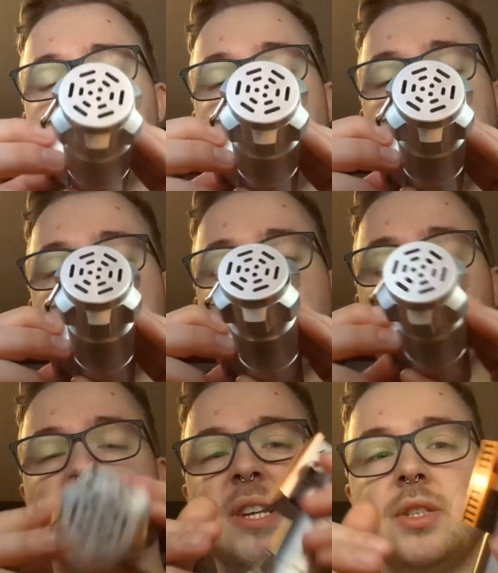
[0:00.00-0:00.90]
It's held
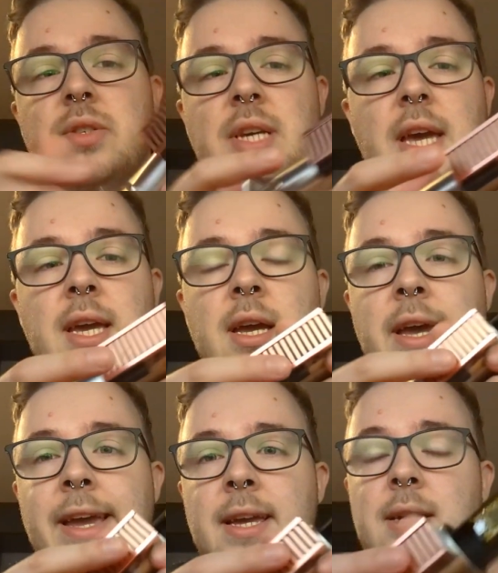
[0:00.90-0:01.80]
in place using
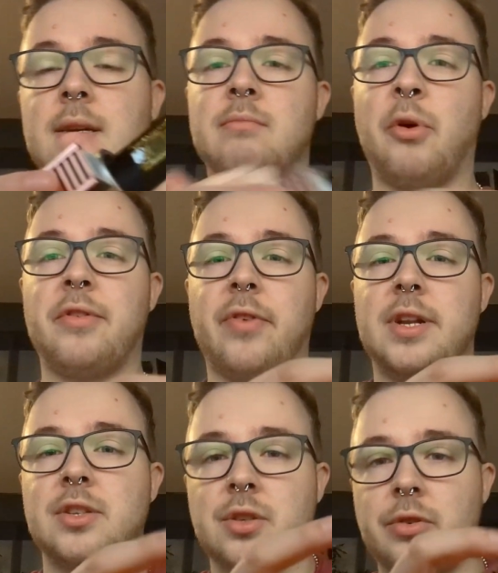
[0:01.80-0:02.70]
a
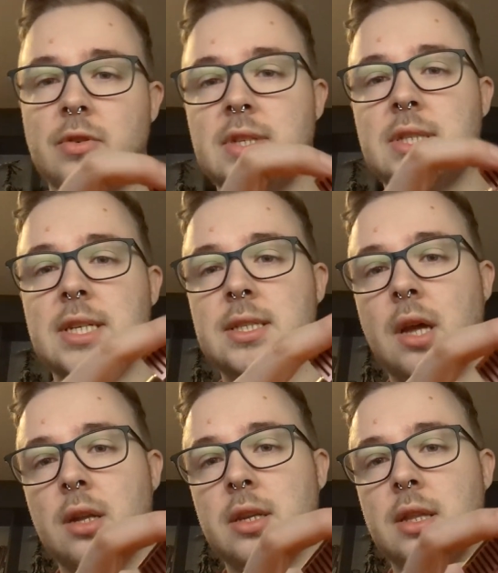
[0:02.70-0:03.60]
modified screw that sits
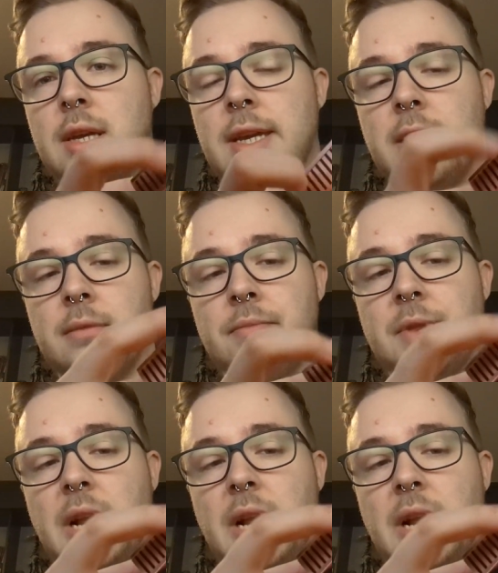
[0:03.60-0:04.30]
under the